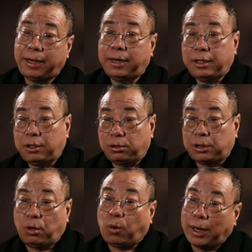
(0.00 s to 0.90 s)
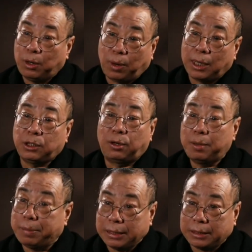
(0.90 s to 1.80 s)
is not about hosting
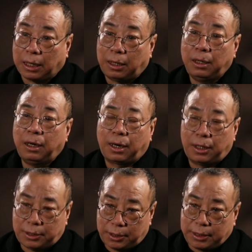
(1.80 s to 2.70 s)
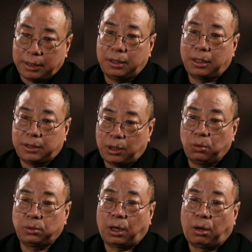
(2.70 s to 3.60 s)
Chinese film festivals abroad or have
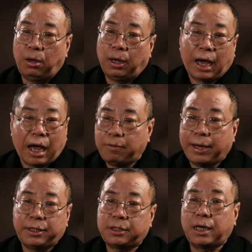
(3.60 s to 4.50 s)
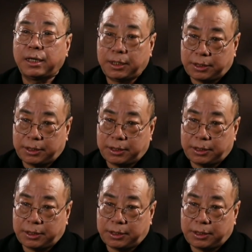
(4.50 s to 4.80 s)
overseas Chinese come over.